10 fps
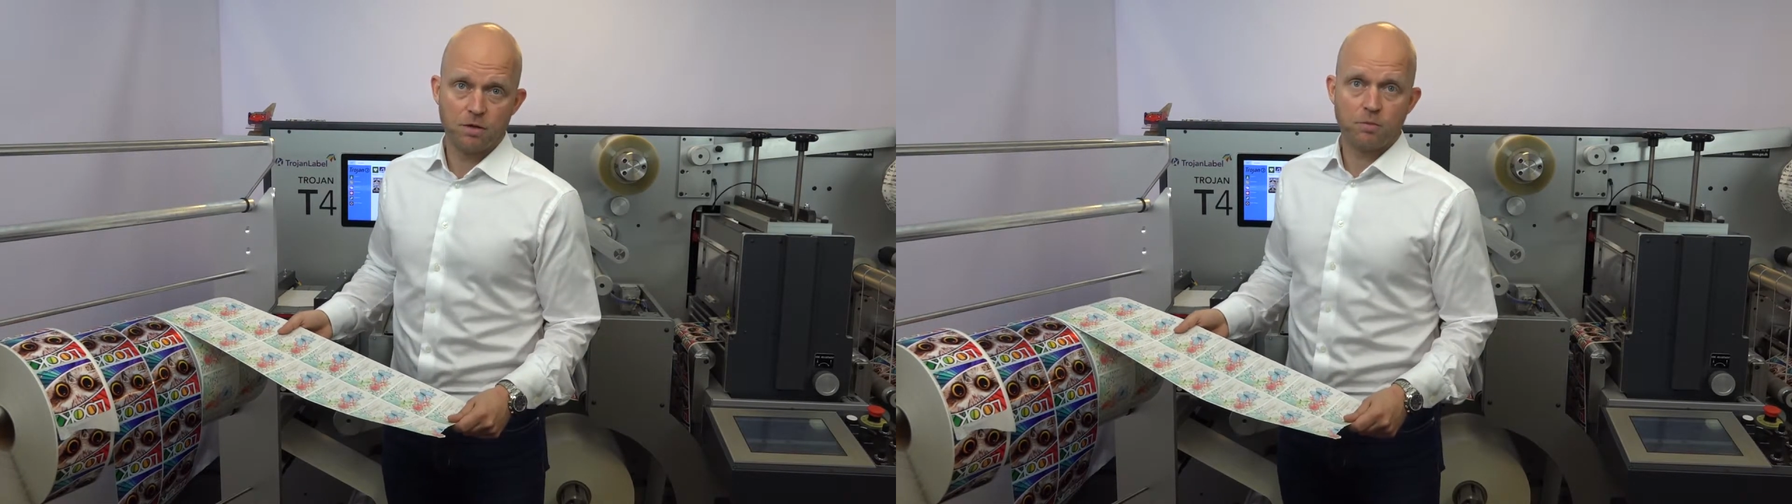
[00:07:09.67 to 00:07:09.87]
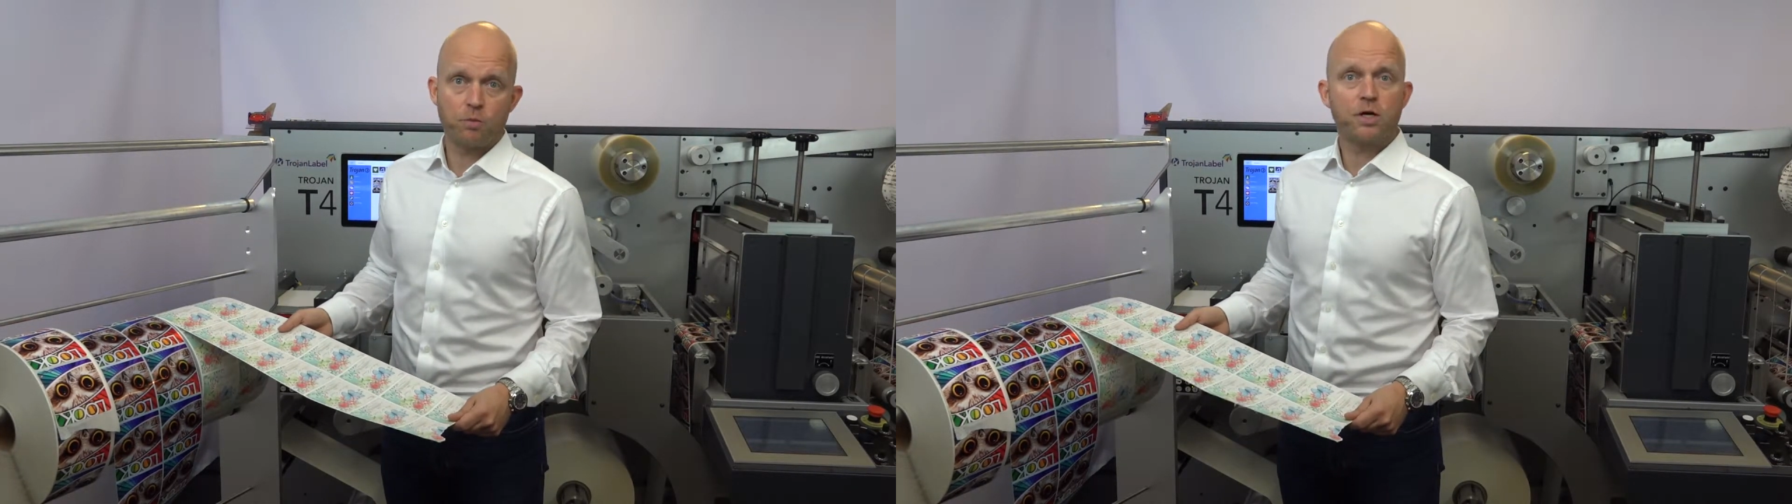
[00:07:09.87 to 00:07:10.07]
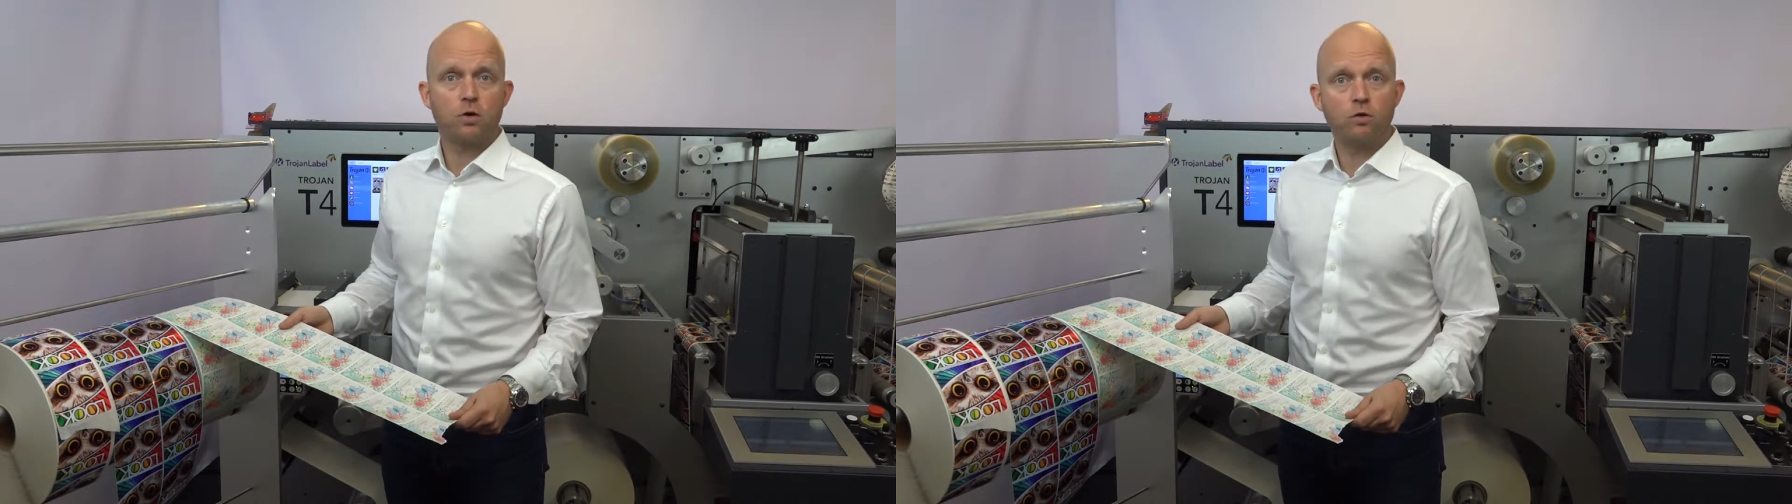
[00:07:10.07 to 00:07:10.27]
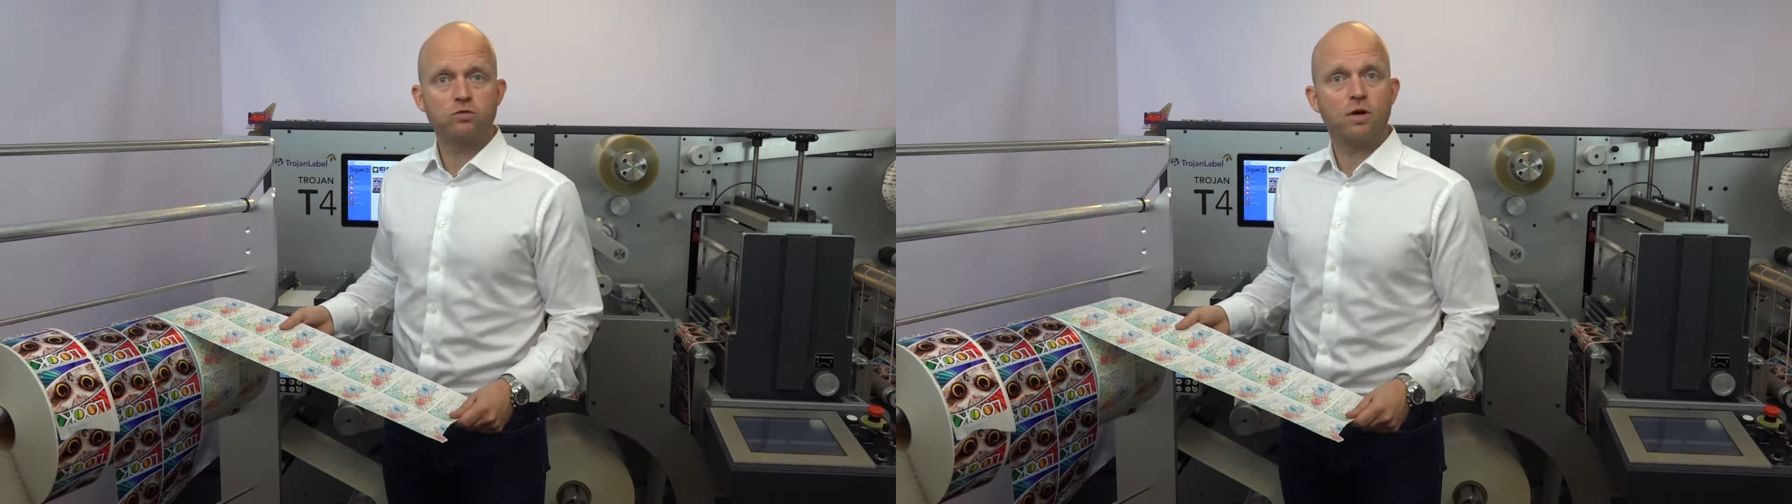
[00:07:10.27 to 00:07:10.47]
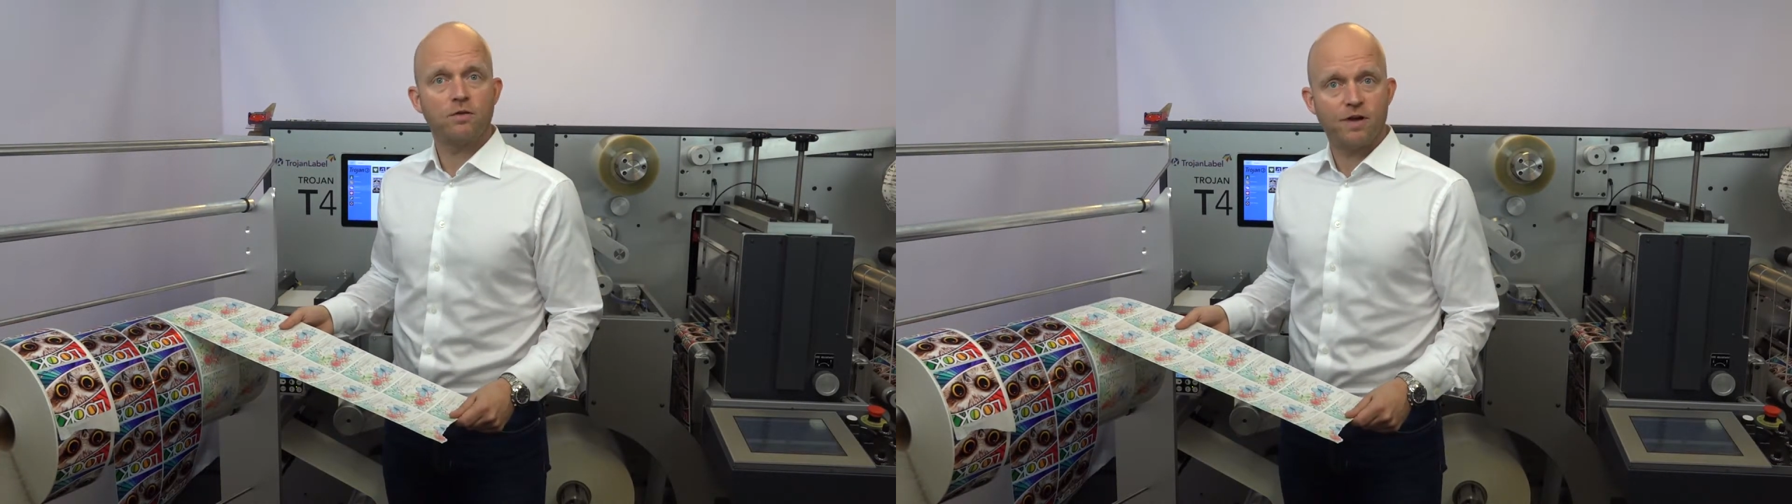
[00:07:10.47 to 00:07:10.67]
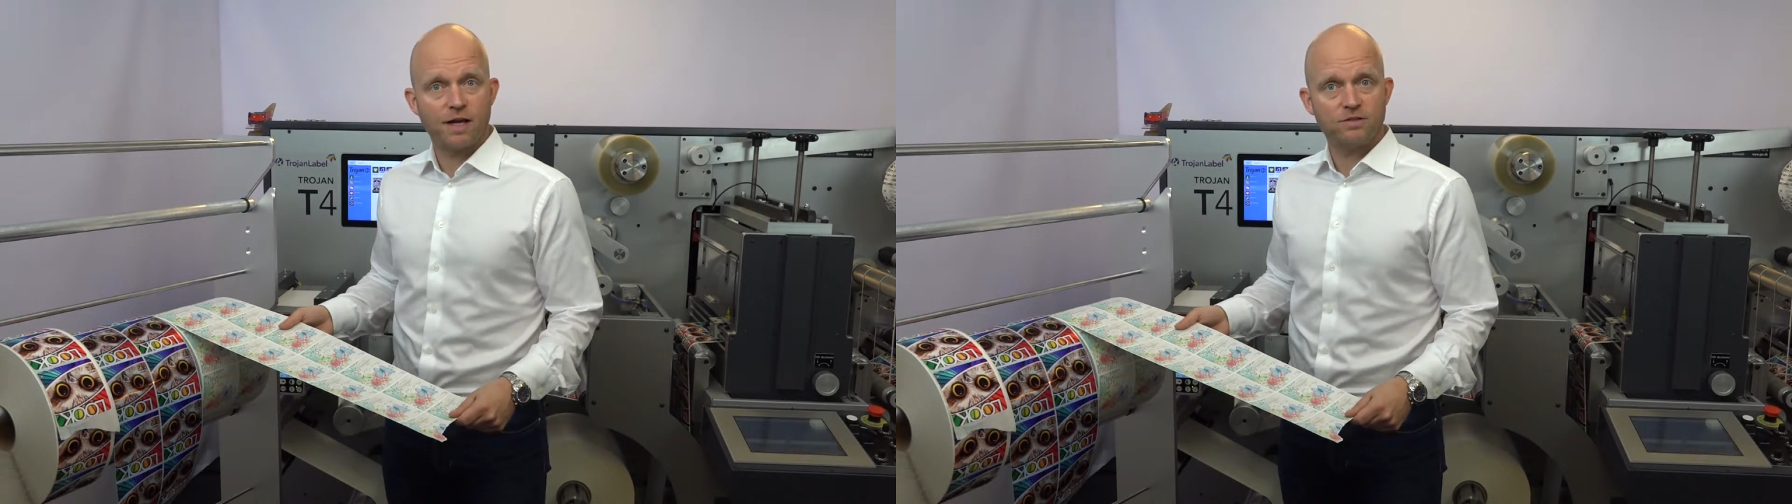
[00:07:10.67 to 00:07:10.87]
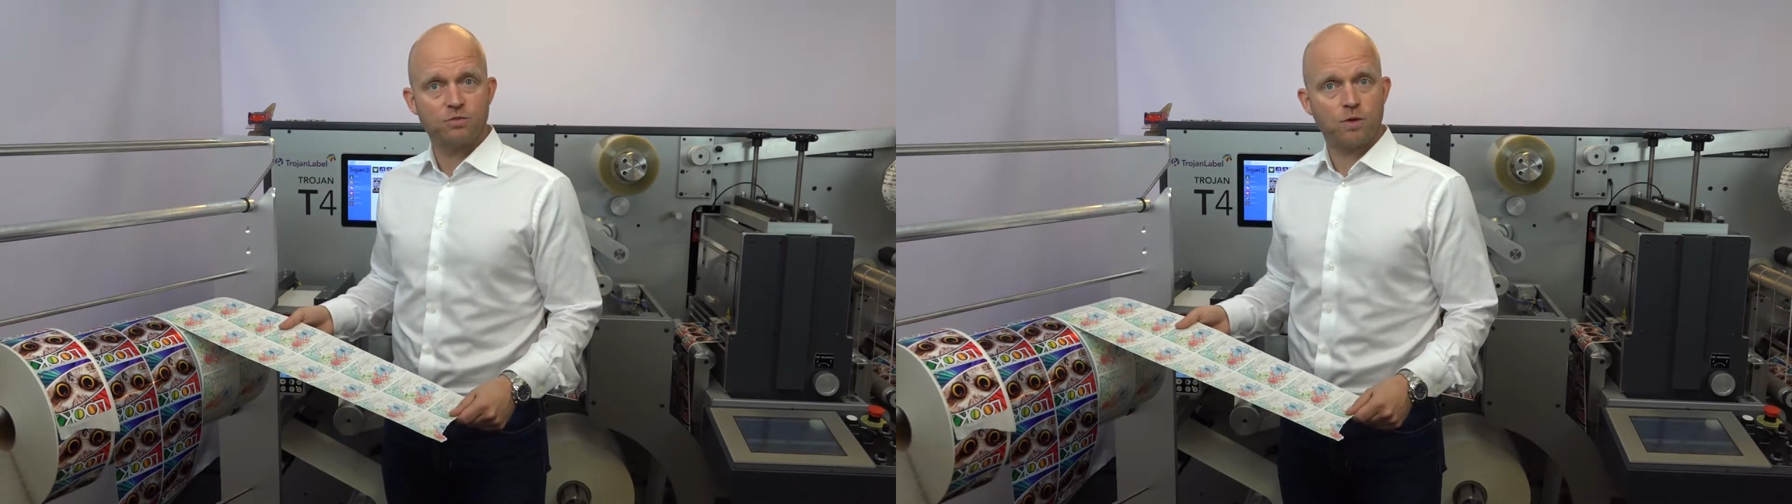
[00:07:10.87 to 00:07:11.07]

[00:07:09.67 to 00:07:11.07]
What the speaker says: but we can also advise